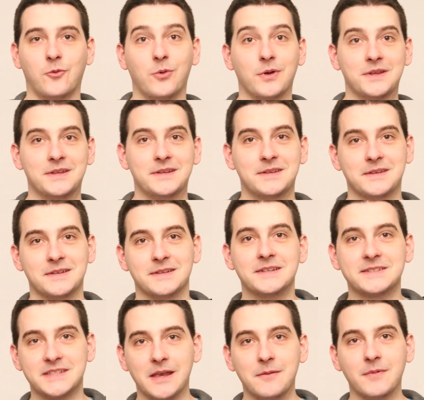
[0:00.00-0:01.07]
with
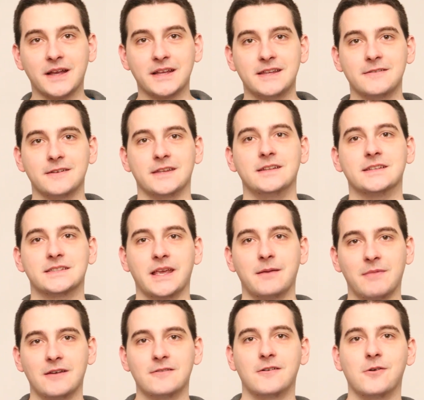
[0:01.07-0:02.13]
the same activity, the
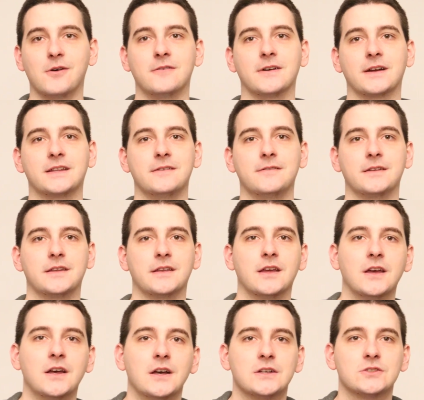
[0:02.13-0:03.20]
same level of activity.
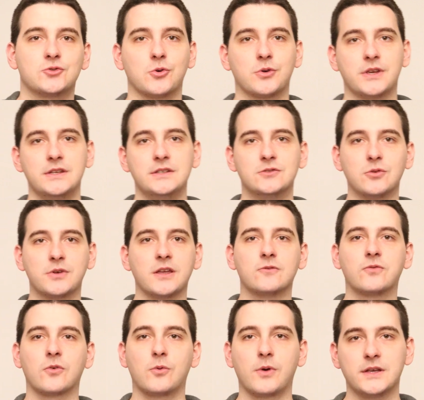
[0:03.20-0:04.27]
So he's
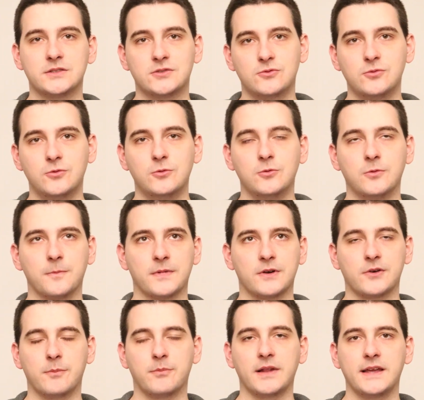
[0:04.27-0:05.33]
looking for ways to
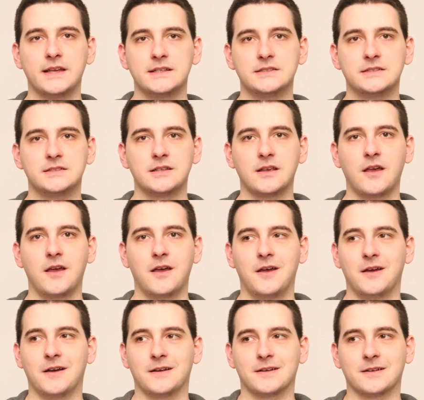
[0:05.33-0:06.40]
replace
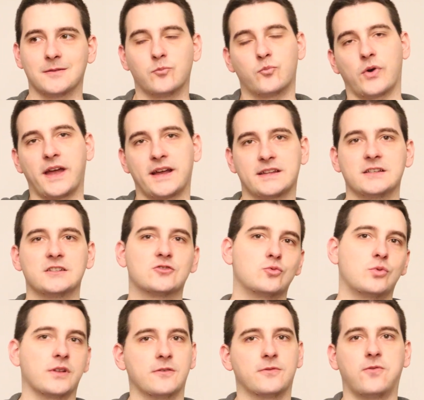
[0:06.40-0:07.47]
practice
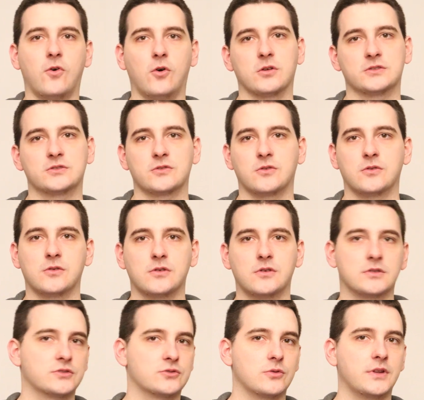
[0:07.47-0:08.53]
with thoughts,
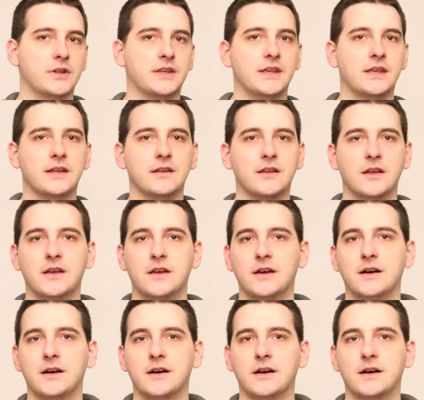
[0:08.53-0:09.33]
or so that he can